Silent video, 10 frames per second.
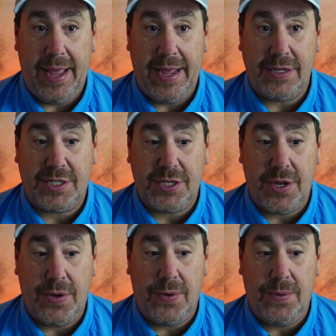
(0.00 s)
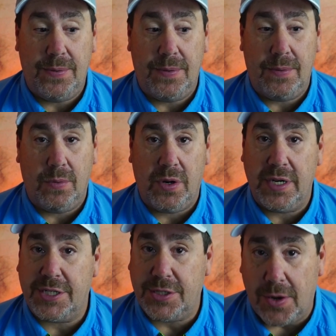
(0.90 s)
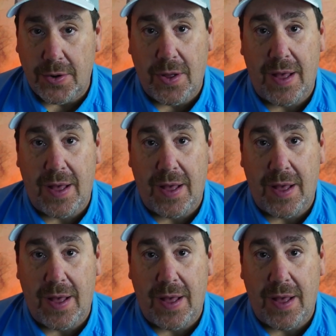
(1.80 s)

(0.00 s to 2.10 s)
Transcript: And so we're going to start it